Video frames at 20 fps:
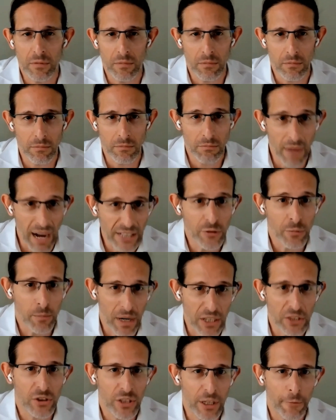
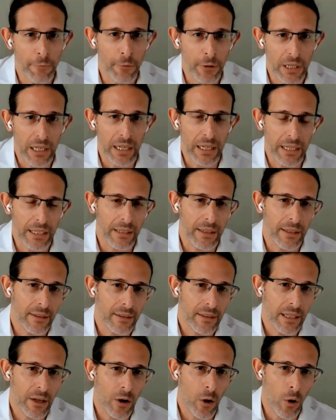much differently
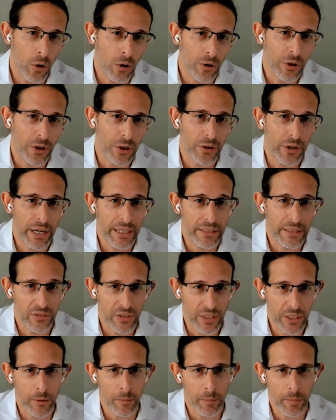than older and
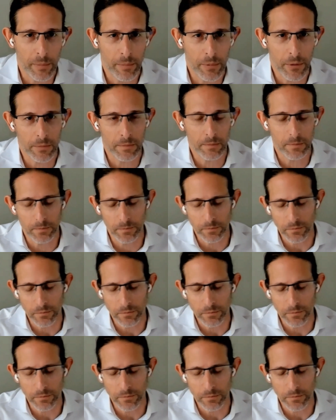sicker people.